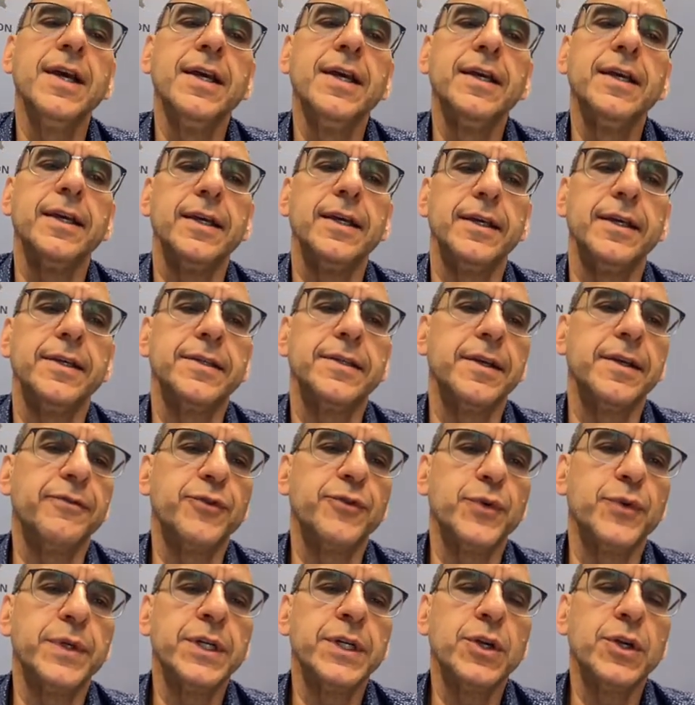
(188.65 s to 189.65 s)
is if you're
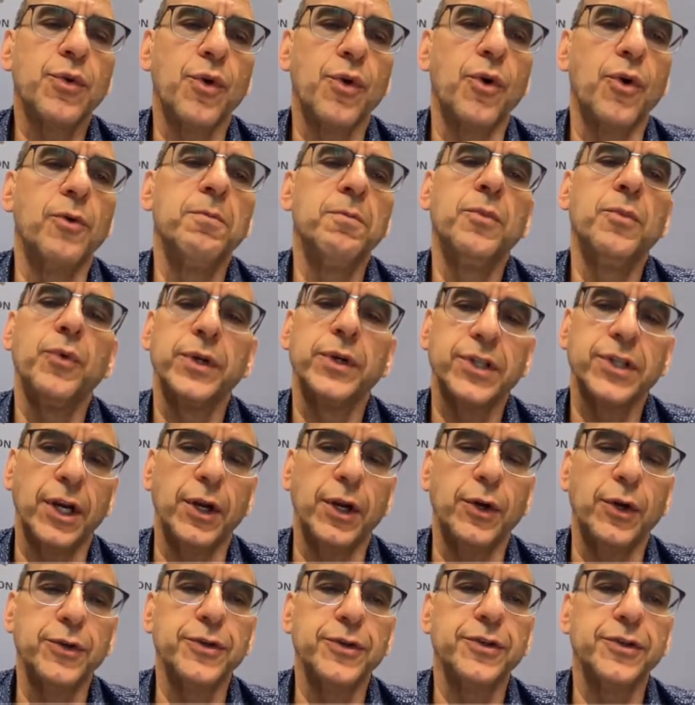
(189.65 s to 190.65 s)
in Chrome, which I
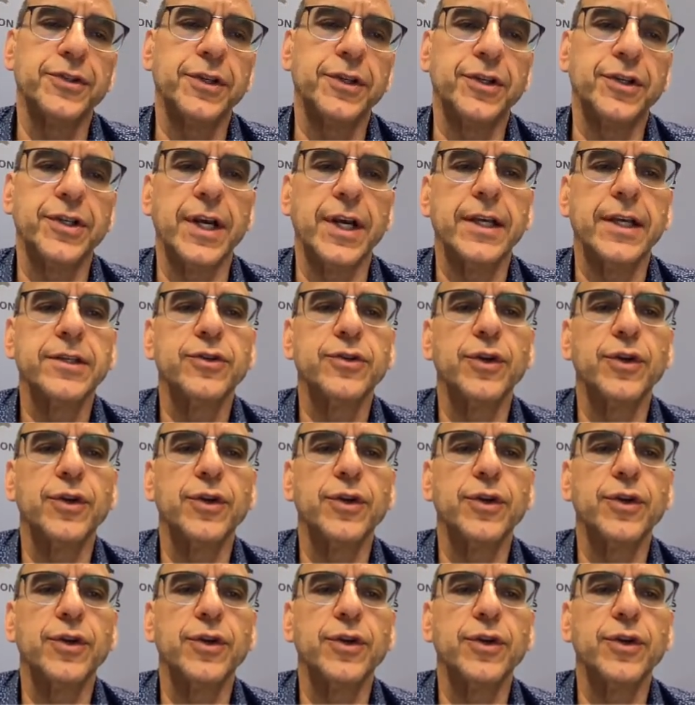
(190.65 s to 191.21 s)
also suggest,